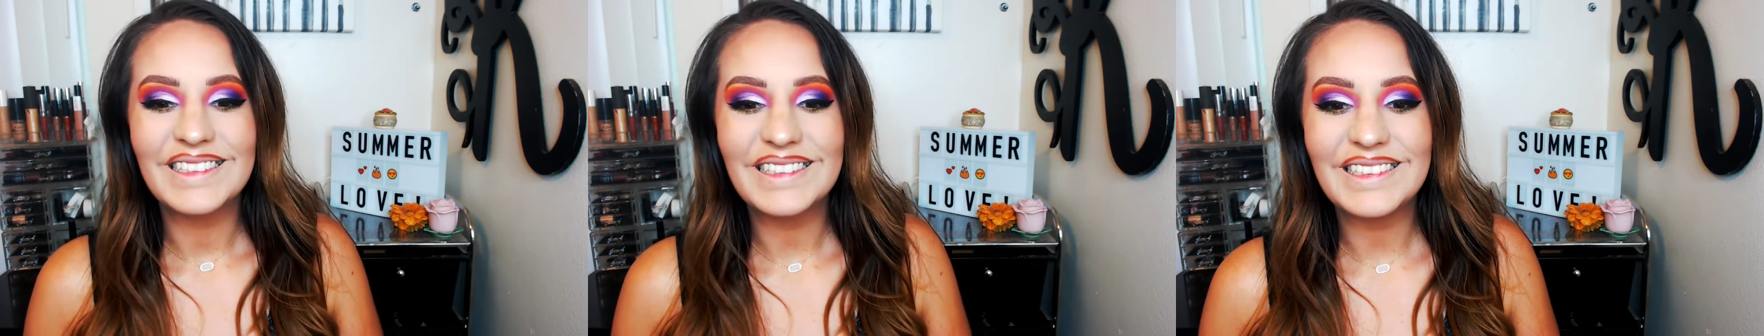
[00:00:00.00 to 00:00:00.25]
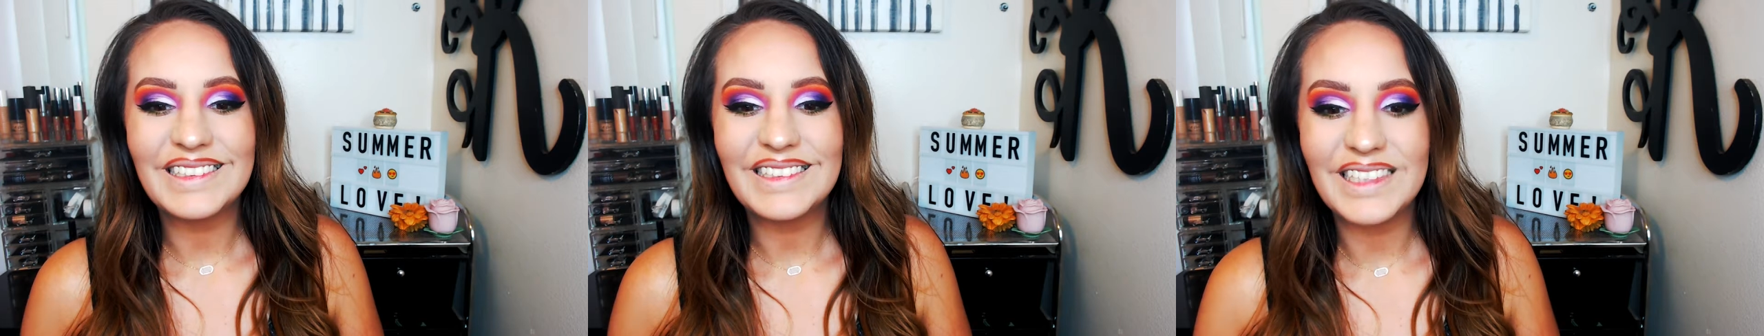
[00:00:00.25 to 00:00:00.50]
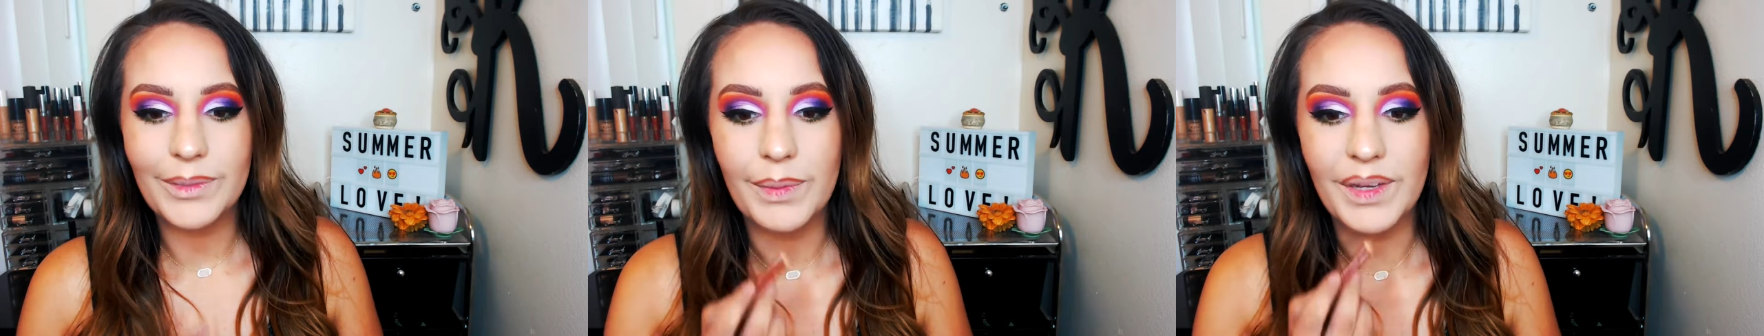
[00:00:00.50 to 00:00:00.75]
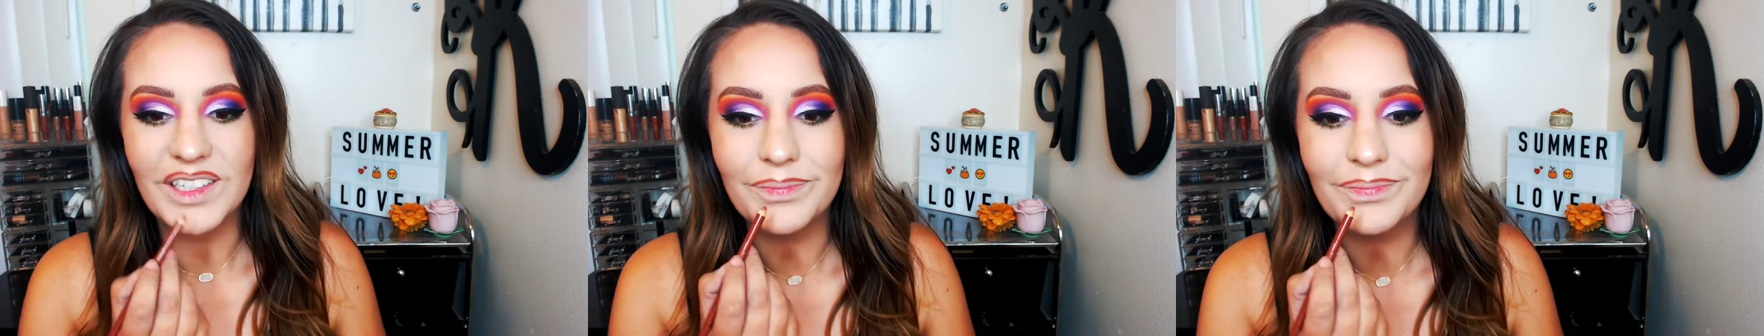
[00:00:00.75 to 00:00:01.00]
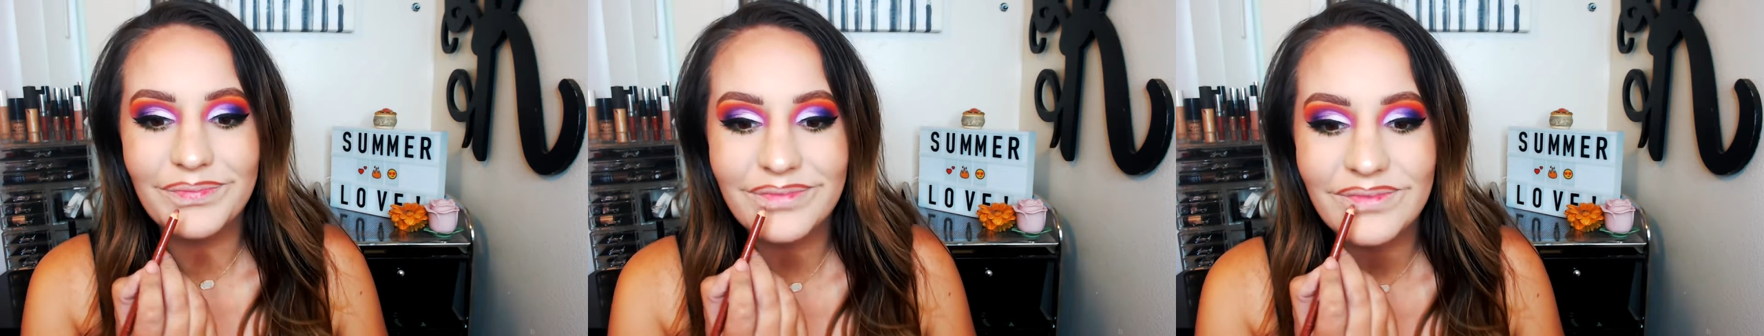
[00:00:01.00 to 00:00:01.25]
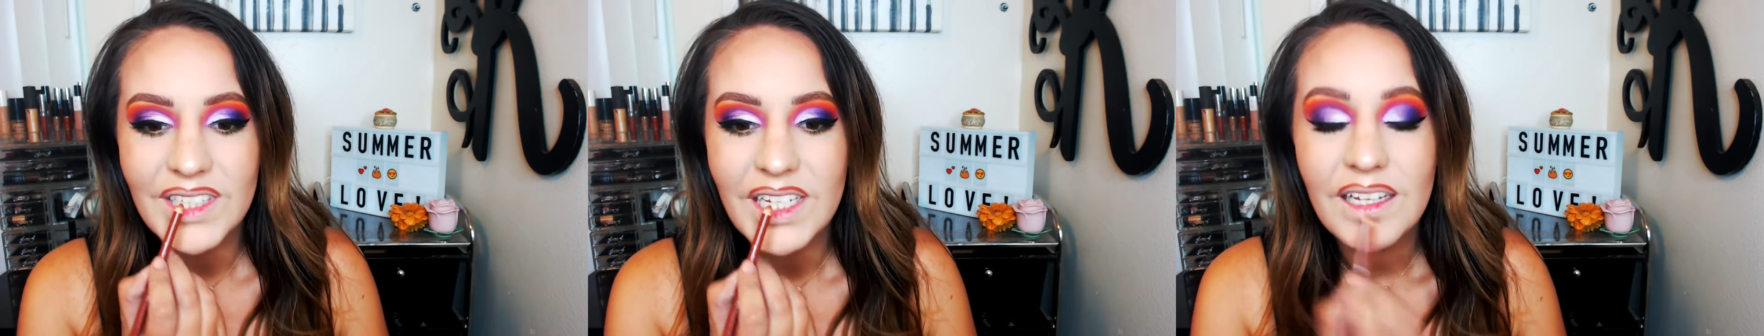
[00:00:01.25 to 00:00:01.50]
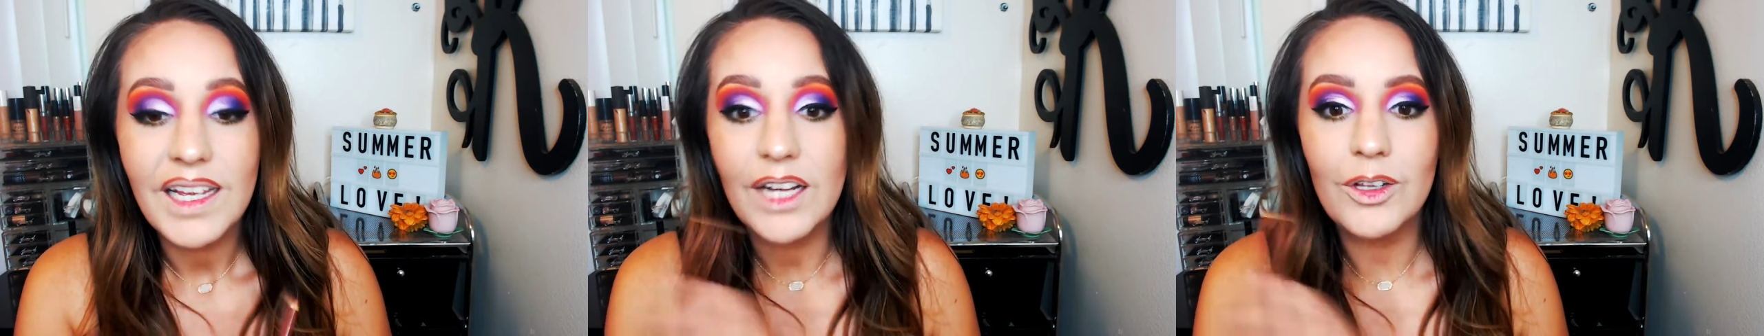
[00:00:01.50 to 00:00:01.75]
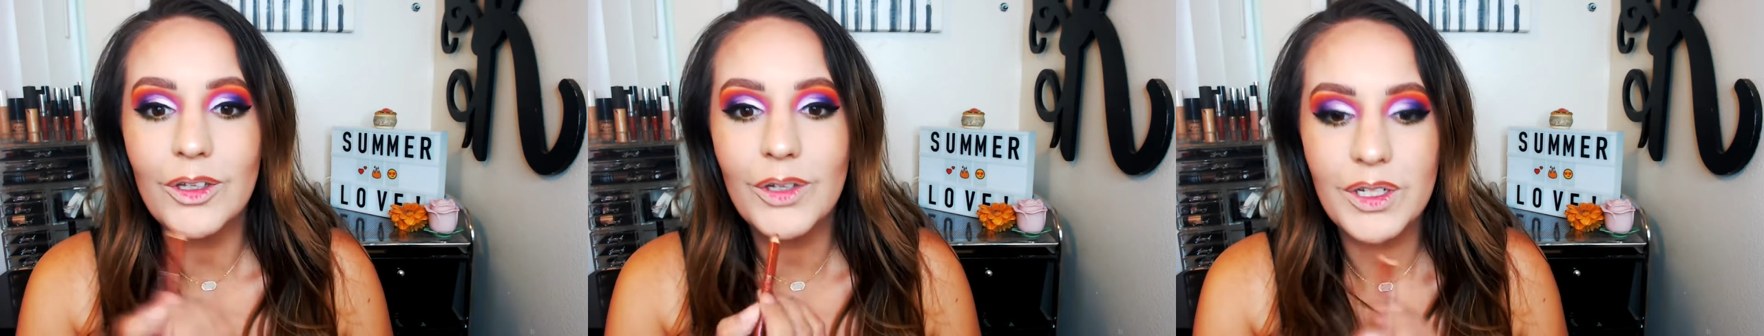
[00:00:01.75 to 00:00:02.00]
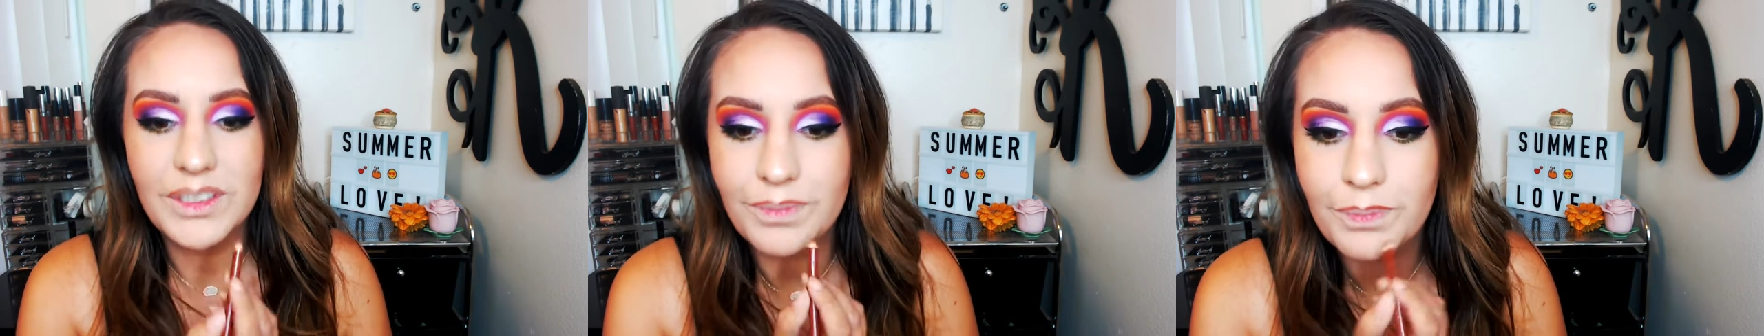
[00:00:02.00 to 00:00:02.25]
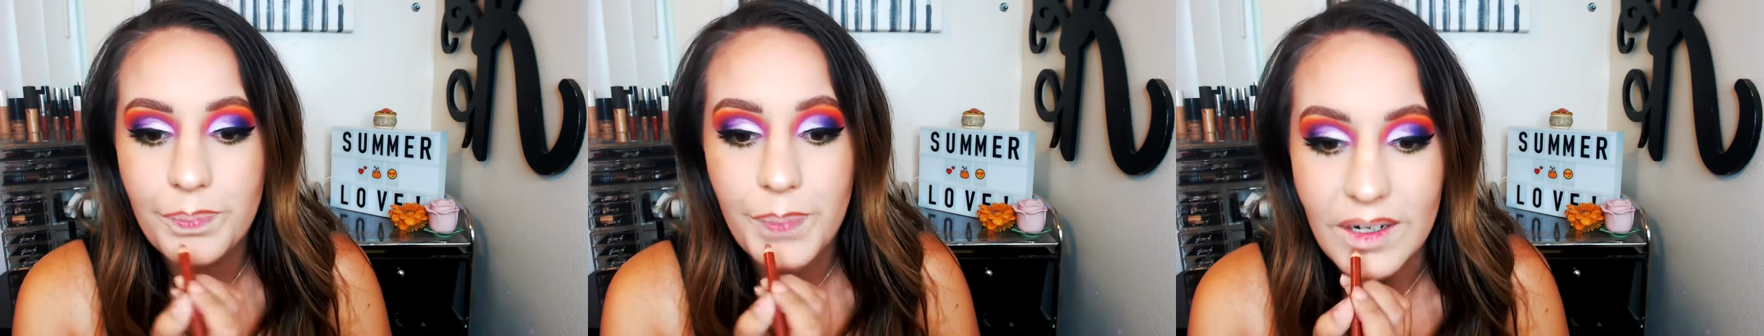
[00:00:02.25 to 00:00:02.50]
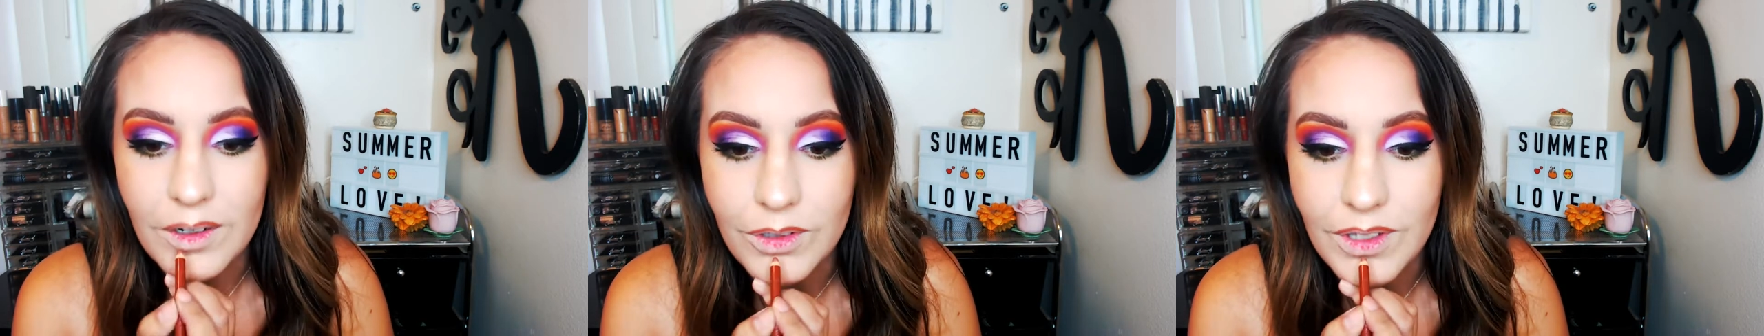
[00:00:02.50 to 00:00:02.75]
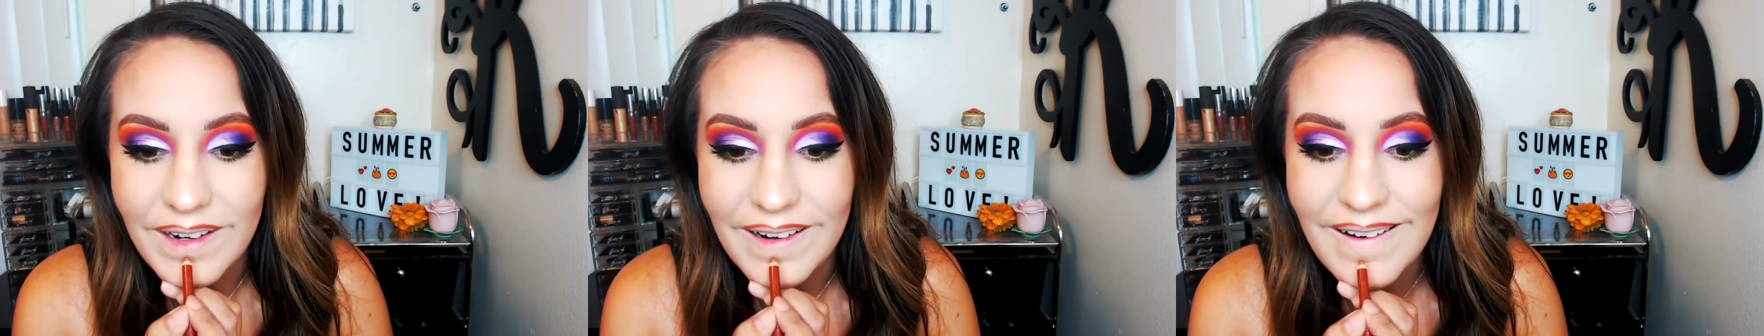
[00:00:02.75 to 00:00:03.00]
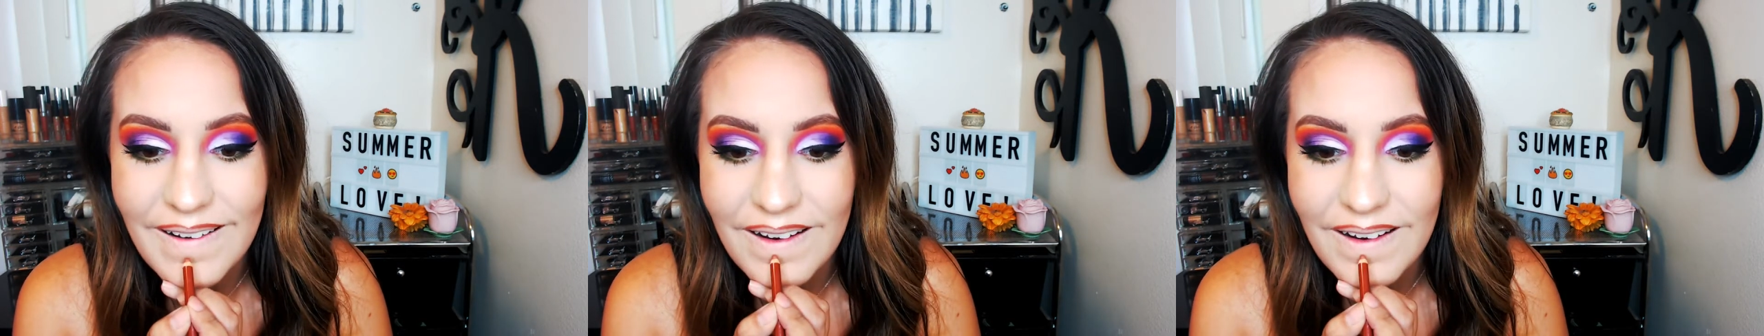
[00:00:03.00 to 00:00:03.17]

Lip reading: Oh, a little bit better. It'll look better. Hold on.